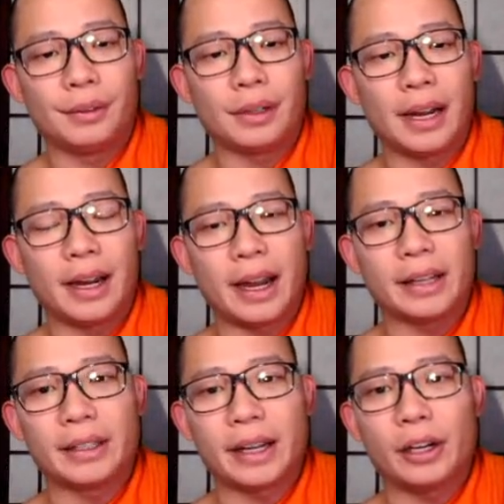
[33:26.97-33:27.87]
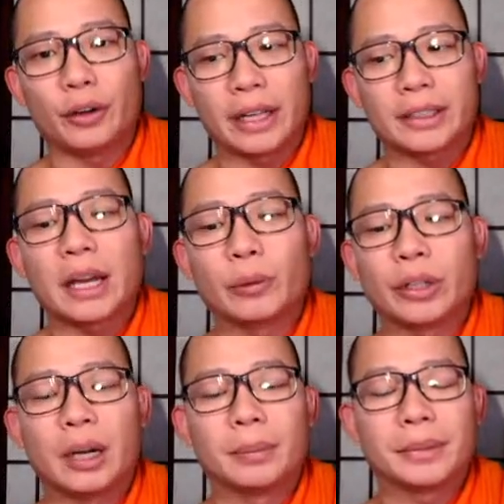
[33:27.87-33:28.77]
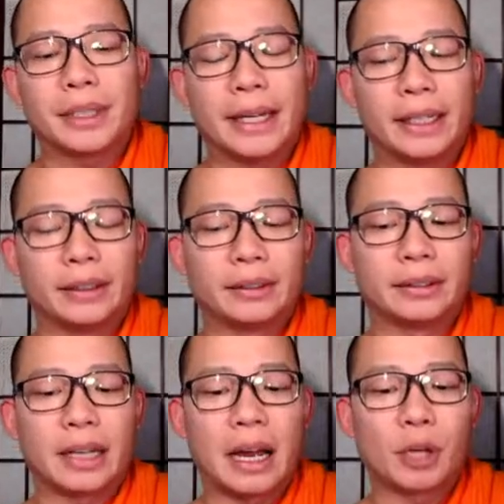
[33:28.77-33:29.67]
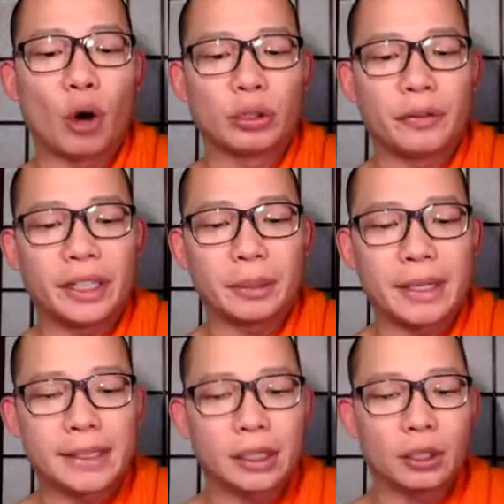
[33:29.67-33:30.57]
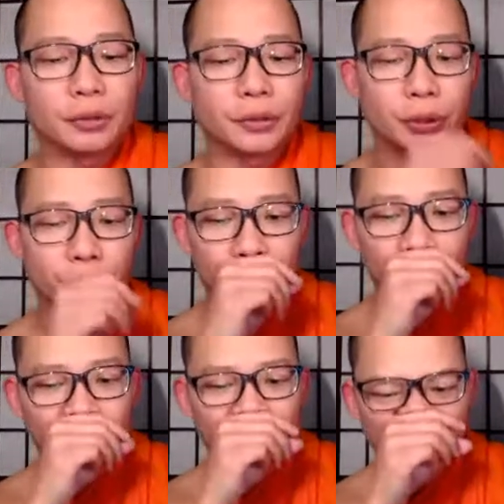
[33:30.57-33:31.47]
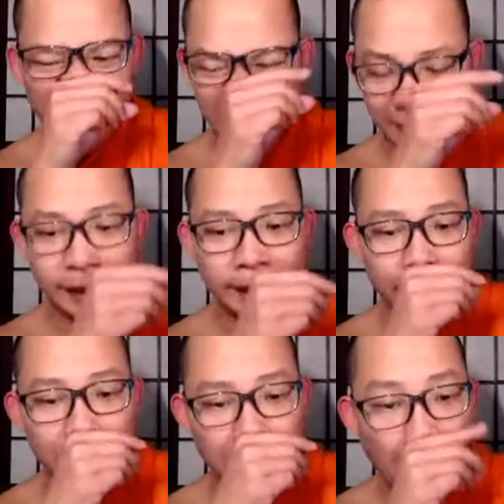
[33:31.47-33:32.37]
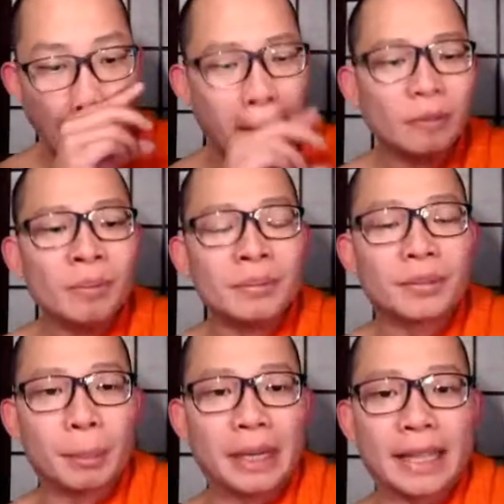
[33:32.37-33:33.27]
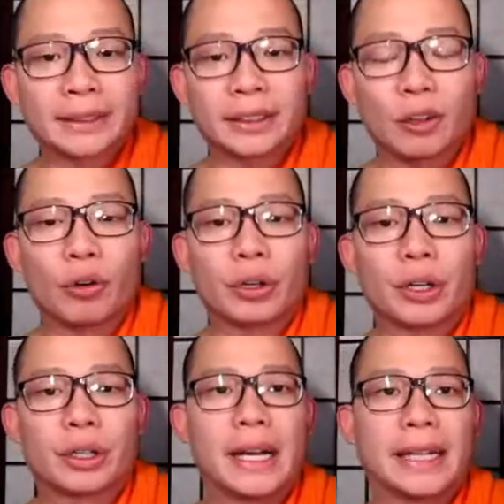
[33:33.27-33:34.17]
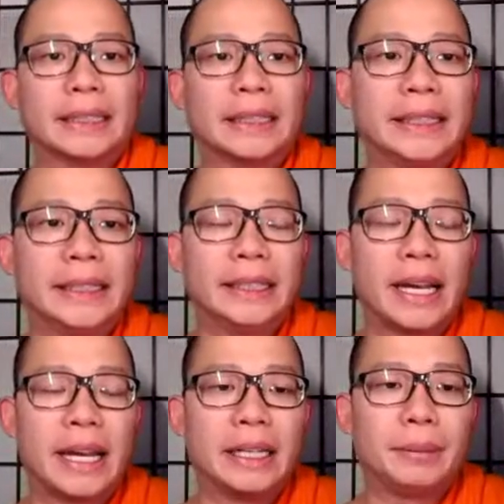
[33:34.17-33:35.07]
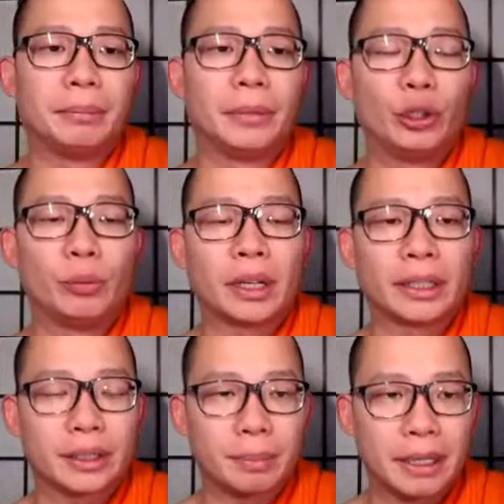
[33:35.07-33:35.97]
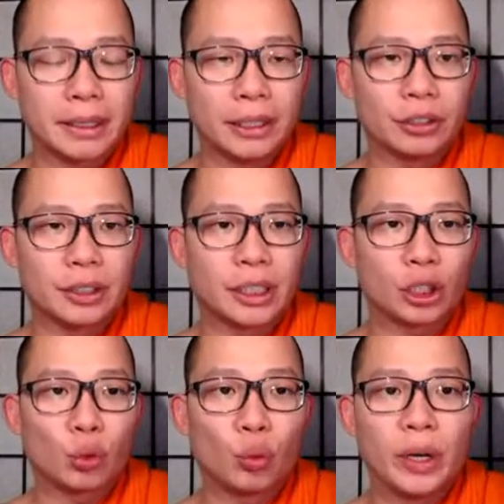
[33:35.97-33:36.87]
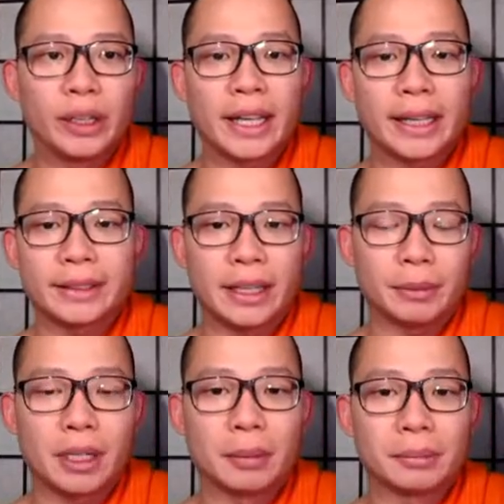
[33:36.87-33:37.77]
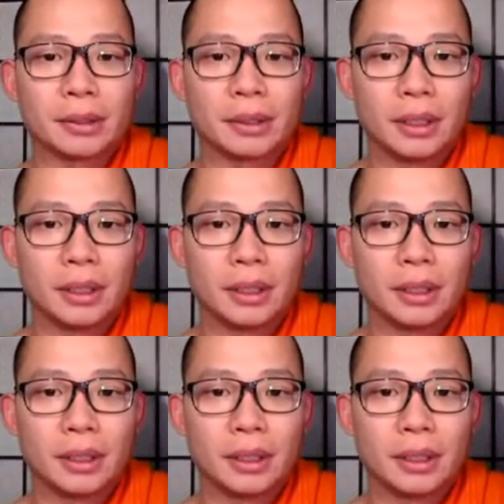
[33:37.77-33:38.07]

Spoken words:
I know that time will come, and I'm cultivating myself to lead the monastic order and lead a humongous meditation center when that time comes.